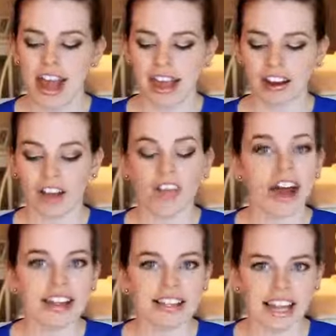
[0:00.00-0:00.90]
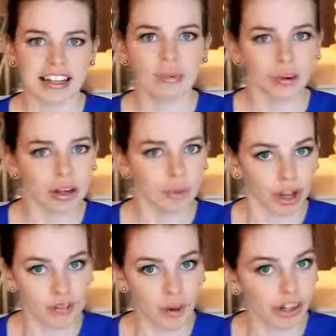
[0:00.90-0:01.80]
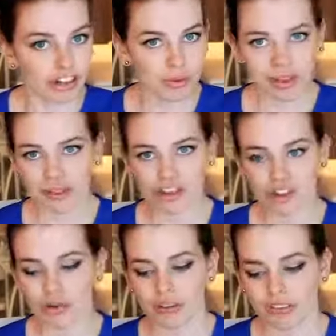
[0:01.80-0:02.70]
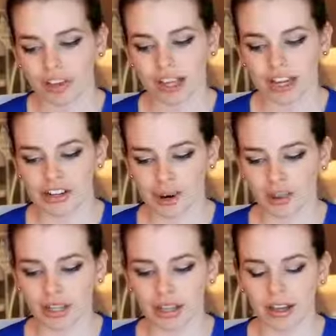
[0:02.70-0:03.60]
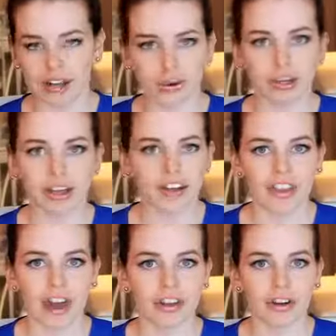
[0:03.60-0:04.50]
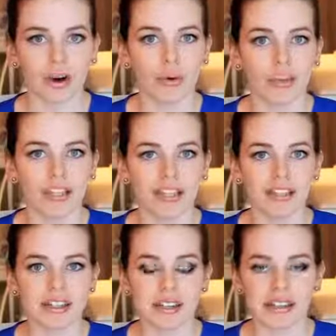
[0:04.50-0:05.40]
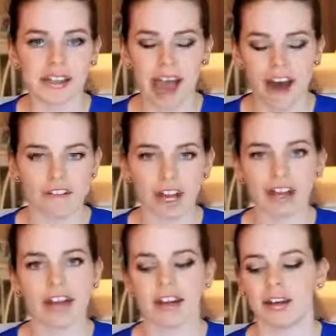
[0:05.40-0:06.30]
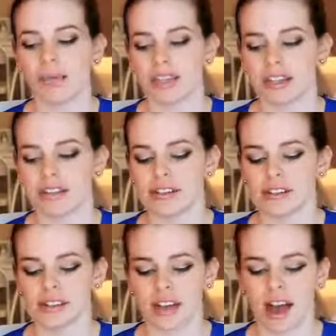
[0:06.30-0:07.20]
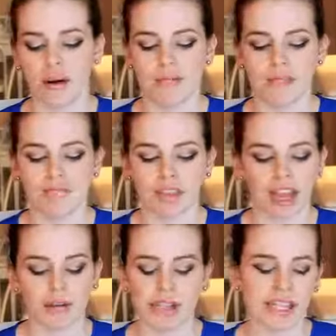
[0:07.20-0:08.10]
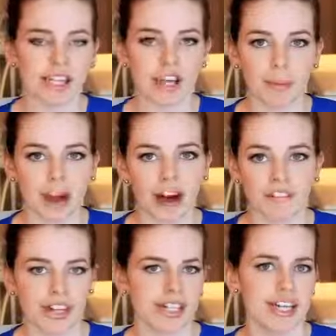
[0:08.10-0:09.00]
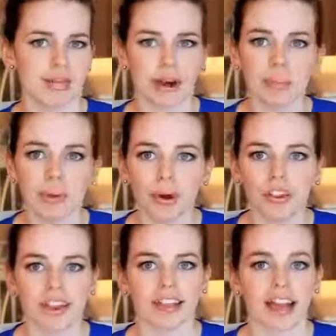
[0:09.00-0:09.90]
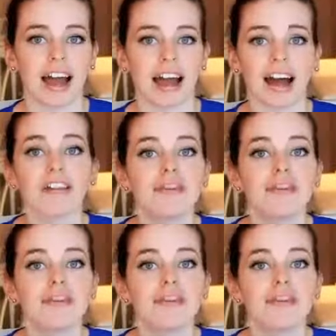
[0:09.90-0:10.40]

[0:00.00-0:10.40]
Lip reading: and online it said it will give you energy without the jittery feeling, and I totally got that. You know, it wasn't caffeinated, it wasn't like I didn't need a cup of coffee, I didn't need a Red Bull or anything like that. I got